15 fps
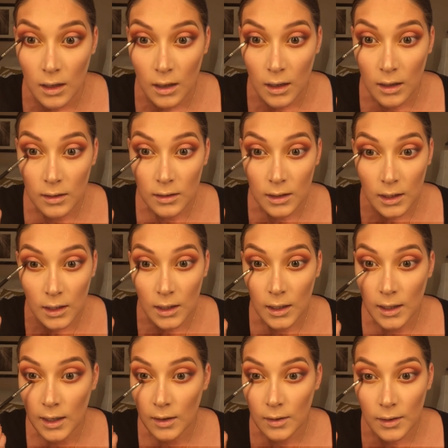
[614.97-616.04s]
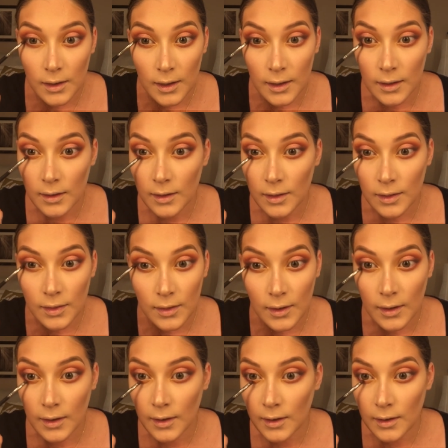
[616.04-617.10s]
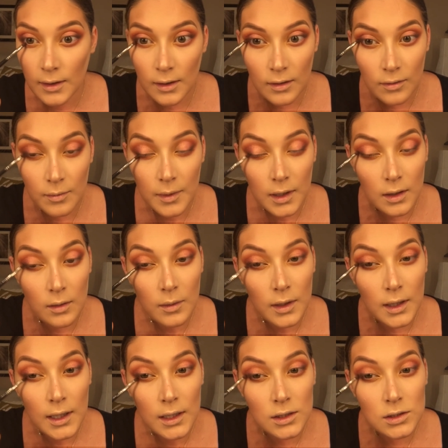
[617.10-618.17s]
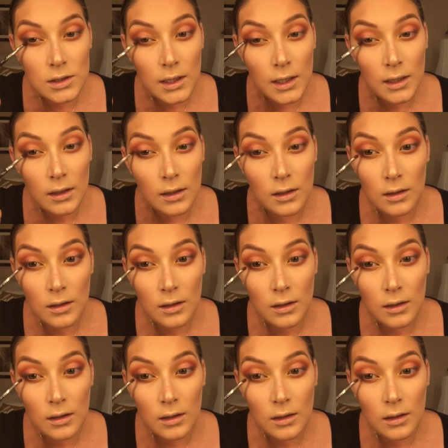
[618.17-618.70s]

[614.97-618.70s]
on the outer third of my lower lash line.